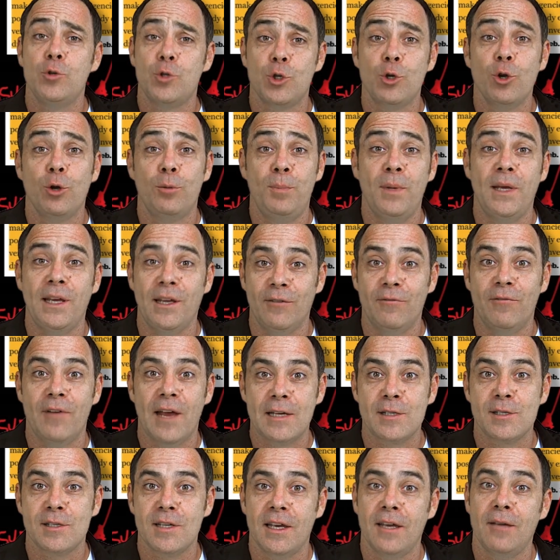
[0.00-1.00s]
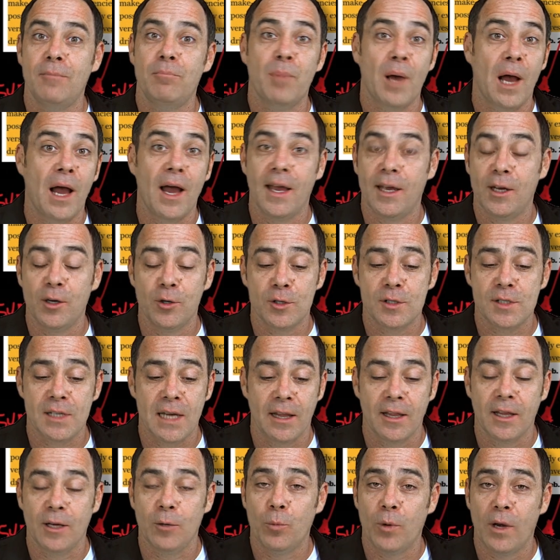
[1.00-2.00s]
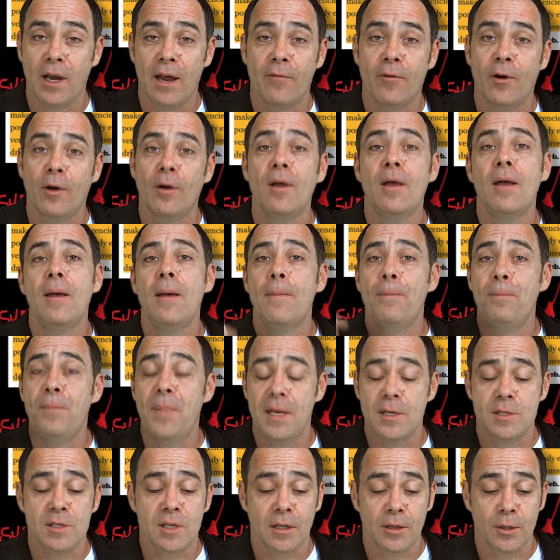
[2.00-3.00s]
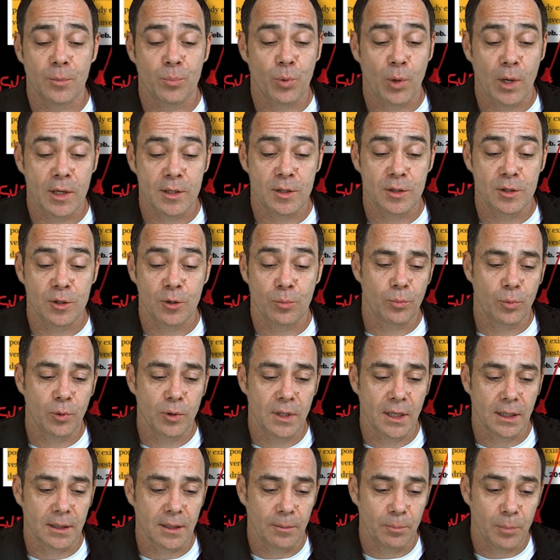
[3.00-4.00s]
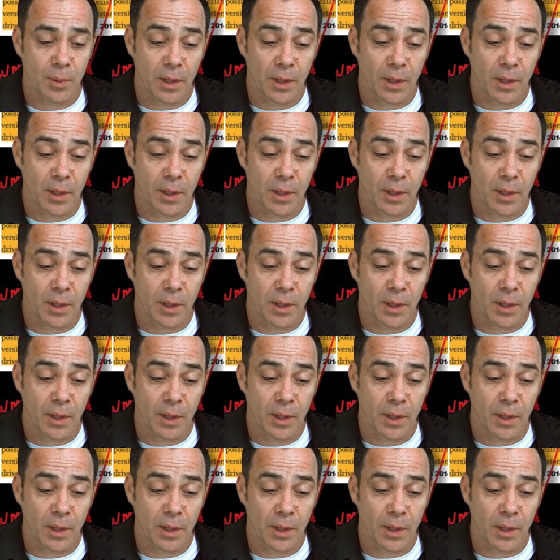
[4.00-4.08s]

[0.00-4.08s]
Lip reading: should be investing, buying or selling, whatever, based on the prices you're predicting.